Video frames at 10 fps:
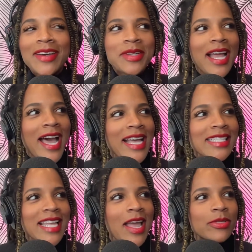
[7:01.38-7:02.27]
when
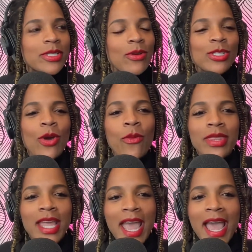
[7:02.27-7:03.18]
I say so
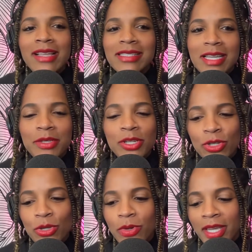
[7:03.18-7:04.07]
when they asked him to
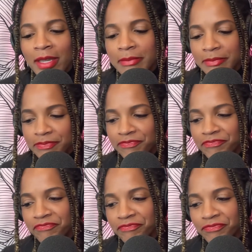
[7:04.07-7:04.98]
do it,
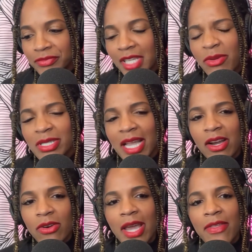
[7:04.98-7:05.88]
he was
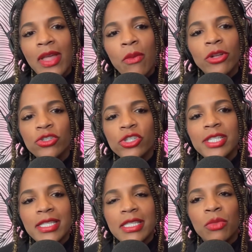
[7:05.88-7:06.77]
like, okay, they're like, why don't you
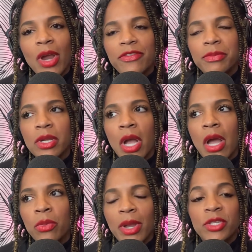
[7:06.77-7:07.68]
just get some reps
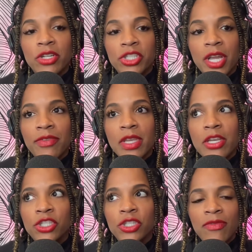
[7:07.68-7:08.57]
on JV
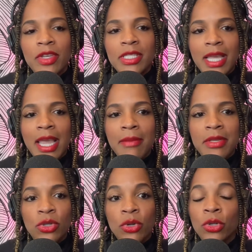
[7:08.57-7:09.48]
because JV's game
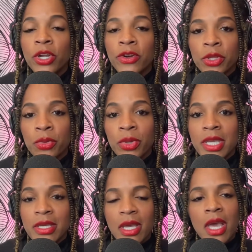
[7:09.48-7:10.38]
is earlier in the
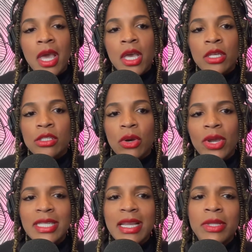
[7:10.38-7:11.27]
week. So
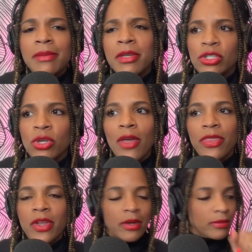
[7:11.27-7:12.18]
he's like, well, let me just go
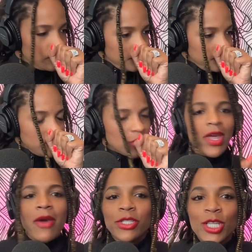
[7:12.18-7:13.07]
out there. So
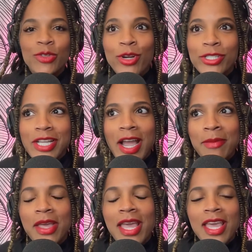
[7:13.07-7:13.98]
that was his first
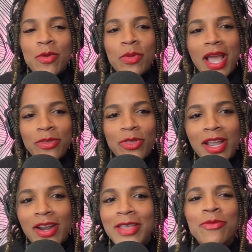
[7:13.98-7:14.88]
time. He went out
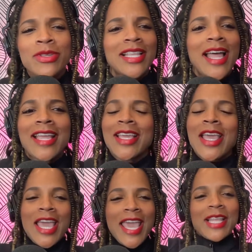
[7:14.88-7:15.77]
there. He was like,
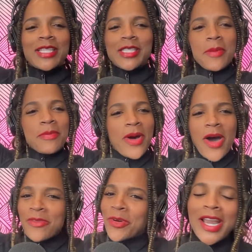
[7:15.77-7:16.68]
hit a tip
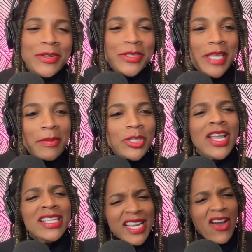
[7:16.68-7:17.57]
ball for an
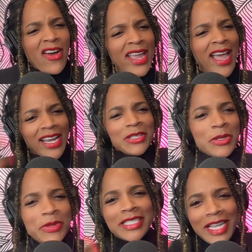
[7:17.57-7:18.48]
interception. He's like, oh, yeah, I could
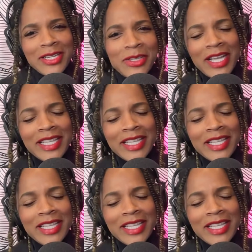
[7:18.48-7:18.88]
do this. I can try